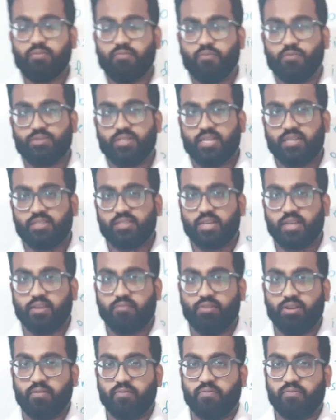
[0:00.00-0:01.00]
4 seconds are
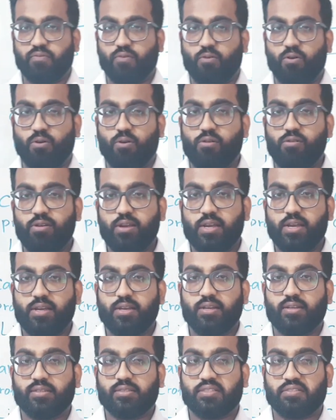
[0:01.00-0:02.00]
given. 4,
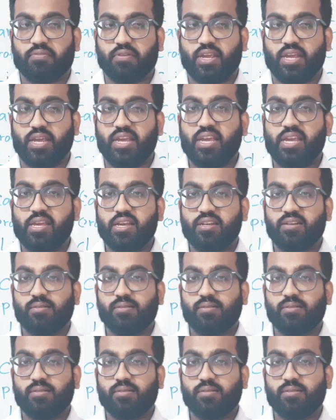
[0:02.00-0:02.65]
3,